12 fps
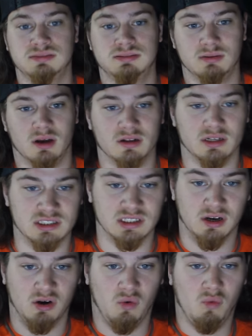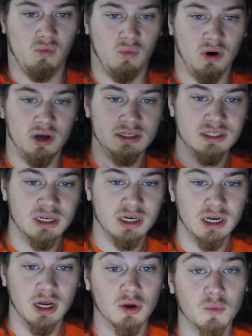Cause 1,
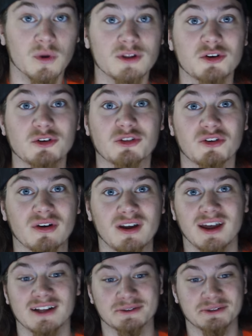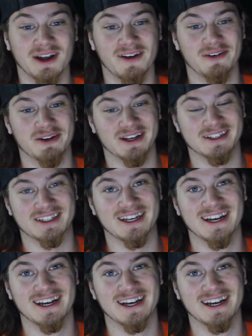1, 2, 3. That's what time it is.